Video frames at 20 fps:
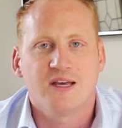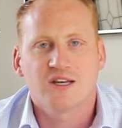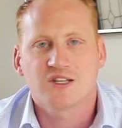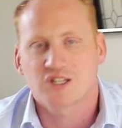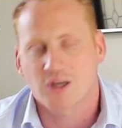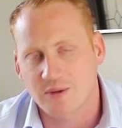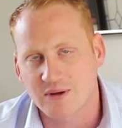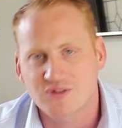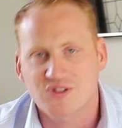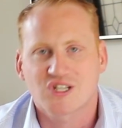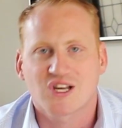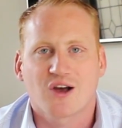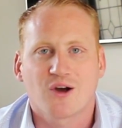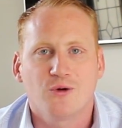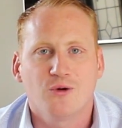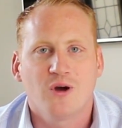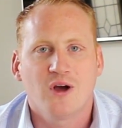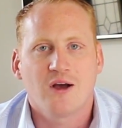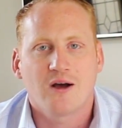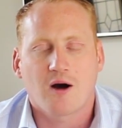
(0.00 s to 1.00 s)
So if
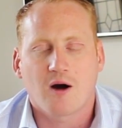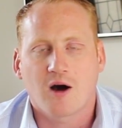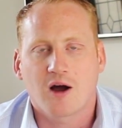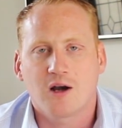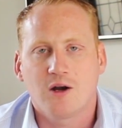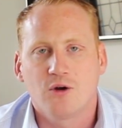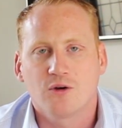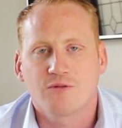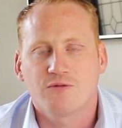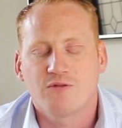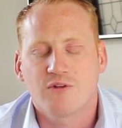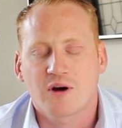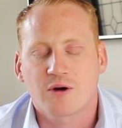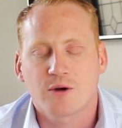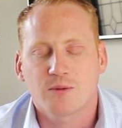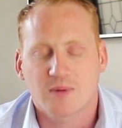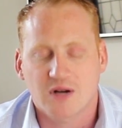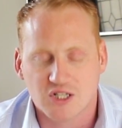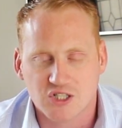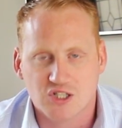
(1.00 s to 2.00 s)
so, I look
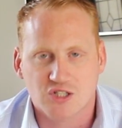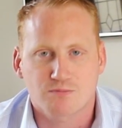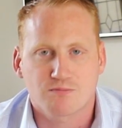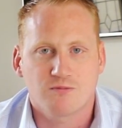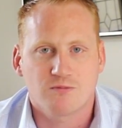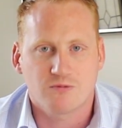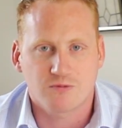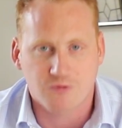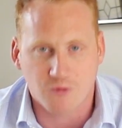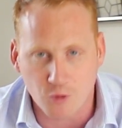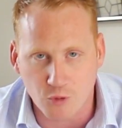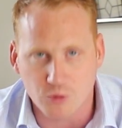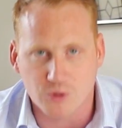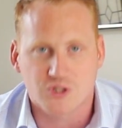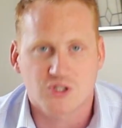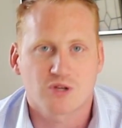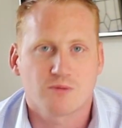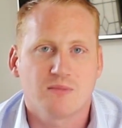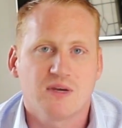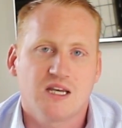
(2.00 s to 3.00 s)
very much forward
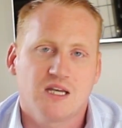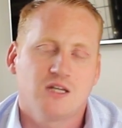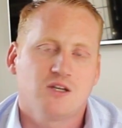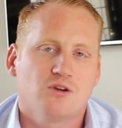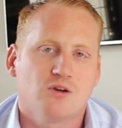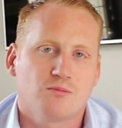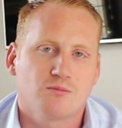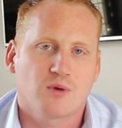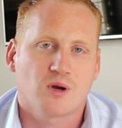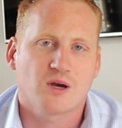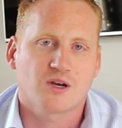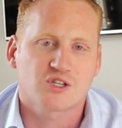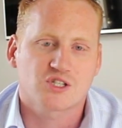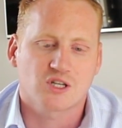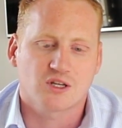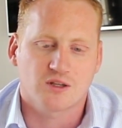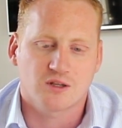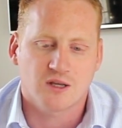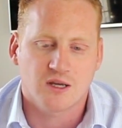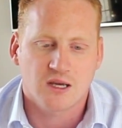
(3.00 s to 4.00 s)
to meeting you in
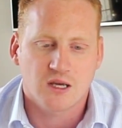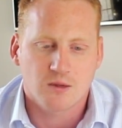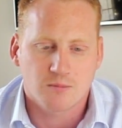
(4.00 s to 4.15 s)
person,